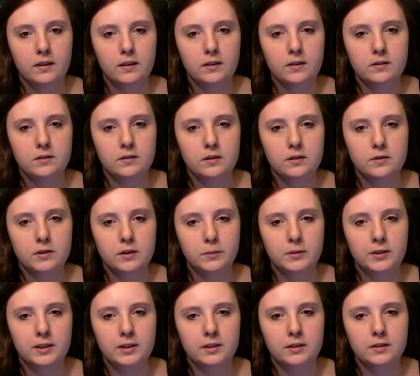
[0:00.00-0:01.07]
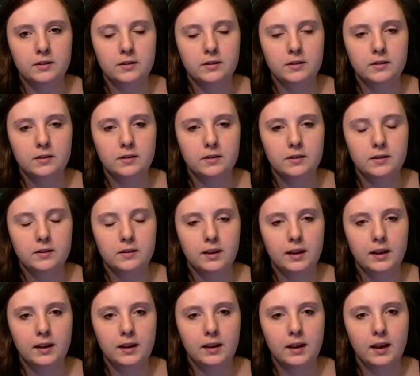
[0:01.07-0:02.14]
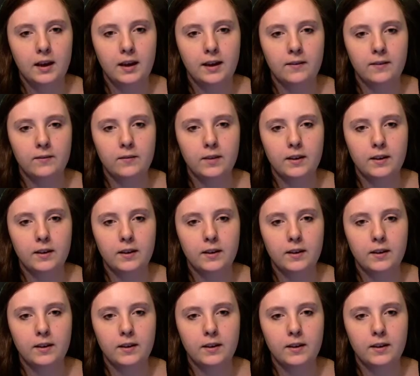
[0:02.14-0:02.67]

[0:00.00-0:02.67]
serve some dinner? They can have